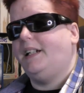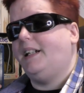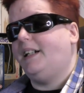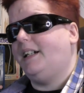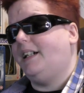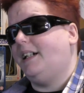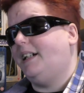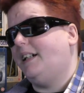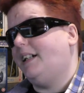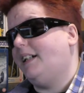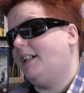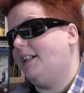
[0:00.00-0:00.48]

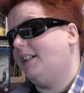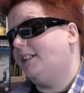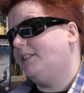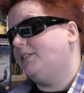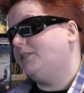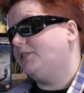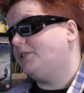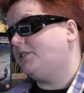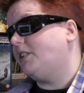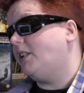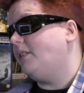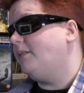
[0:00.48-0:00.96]

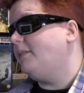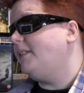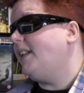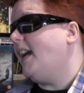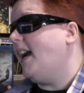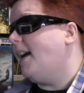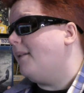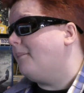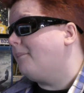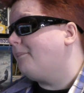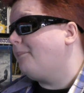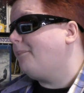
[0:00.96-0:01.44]
So
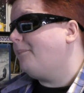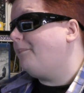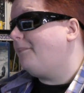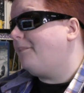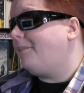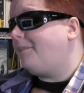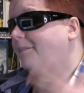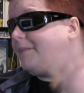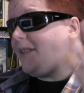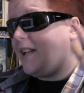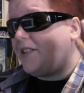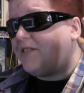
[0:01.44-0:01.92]
yeah,
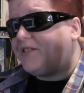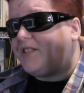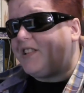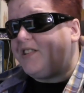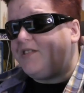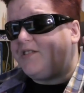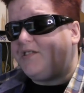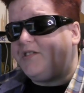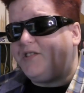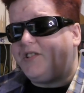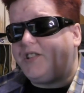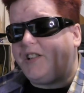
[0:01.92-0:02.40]
that's
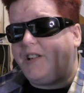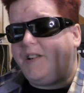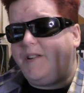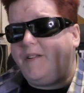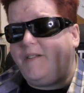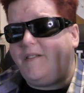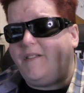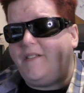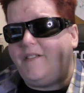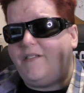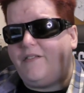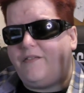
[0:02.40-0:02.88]
season
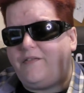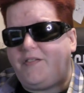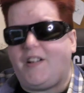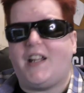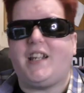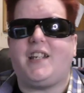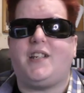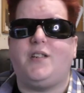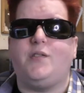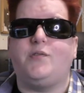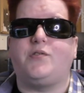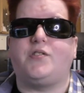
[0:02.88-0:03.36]
2.
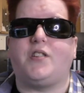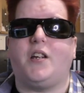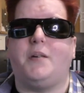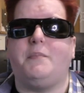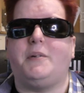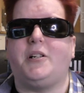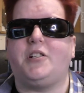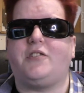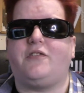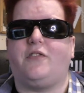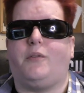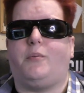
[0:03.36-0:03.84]
Thank you so
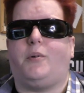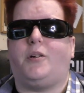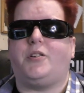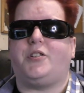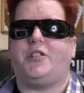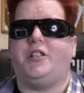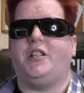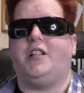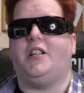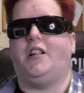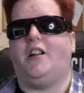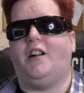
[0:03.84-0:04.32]
much for
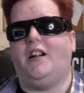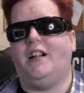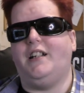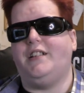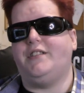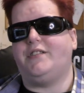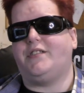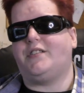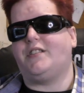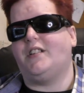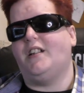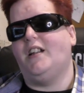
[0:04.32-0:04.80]
watching,
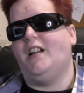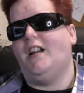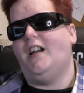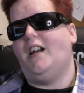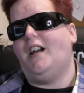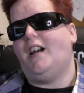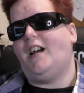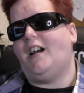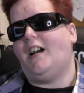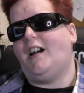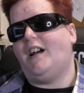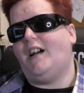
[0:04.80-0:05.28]
guys.
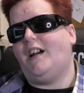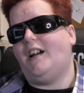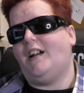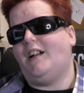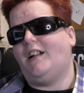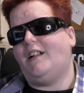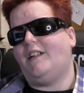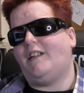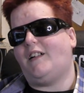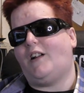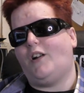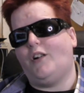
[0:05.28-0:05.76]

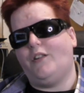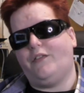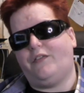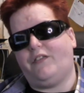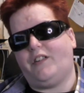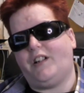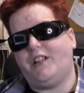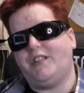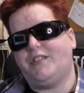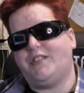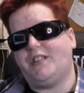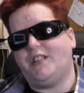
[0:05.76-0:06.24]

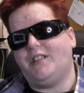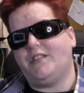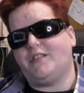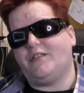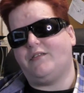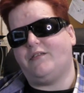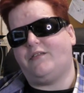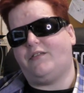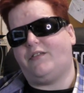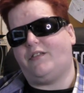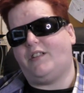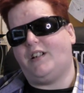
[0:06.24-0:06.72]
Hopefully
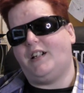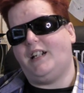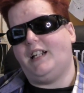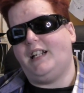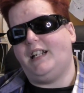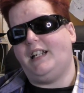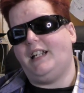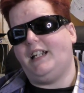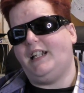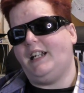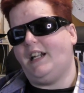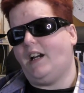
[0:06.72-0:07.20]
season
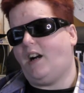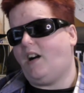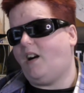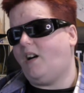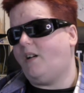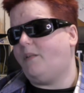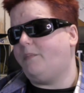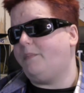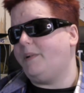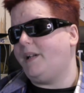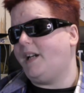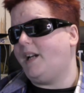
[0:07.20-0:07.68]
3
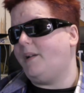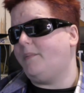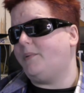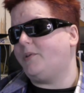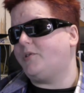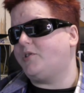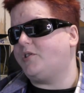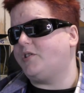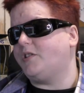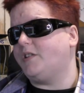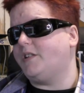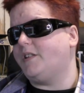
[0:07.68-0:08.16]
I'll be
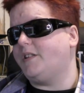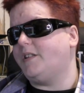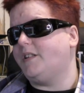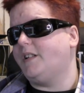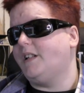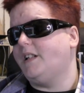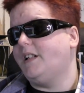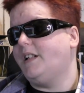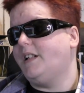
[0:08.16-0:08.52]
able to